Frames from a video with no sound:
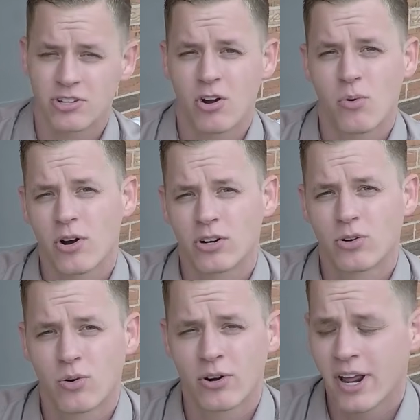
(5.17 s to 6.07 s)
a saltwater
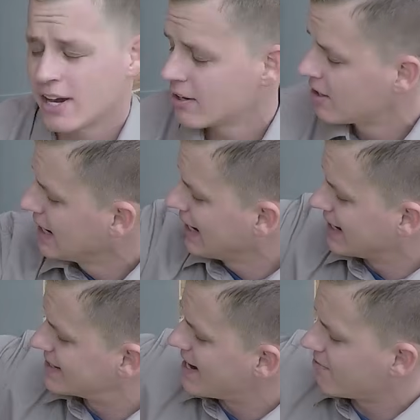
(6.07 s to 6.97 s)
chlorinator.
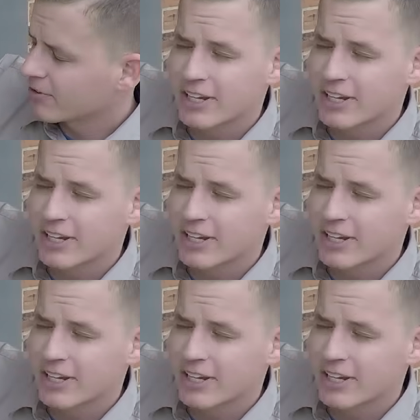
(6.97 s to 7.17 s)
It's definitely